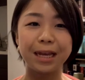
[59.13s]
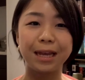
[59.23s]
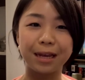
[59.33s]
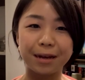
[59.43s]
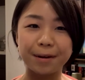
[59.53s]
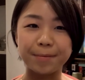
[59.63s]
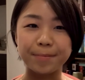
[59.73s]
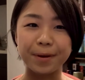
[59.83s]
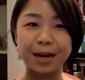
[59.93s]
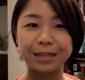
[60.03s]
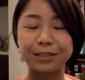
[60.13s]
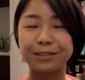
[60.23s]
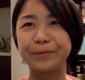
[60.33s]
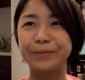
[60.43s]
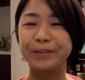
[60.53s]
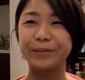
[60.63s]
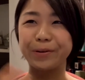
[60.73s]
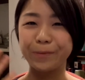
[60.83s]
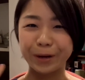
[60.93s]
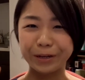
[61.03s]
And you
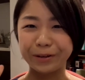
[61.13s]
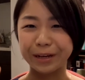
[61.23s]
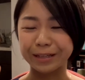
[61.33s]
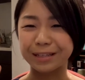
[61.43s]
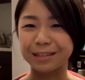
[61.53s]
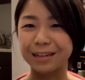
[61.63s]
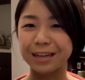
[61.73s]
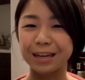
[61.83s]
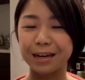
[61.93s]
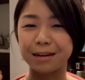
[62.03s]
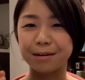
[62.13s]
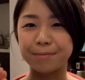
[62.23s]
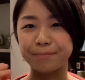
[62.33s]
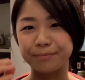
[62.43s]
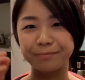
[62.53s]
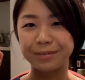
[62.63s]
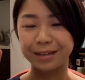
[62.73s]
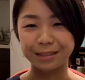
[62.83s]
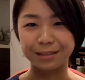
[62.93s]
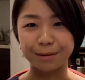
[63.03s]
know when you get stuck
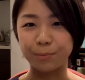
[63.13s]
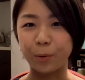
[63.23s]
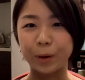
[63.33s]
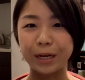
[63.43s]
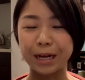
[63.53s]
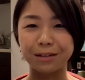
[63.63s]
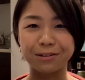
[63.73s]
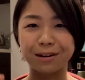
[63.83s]
at some point and you can't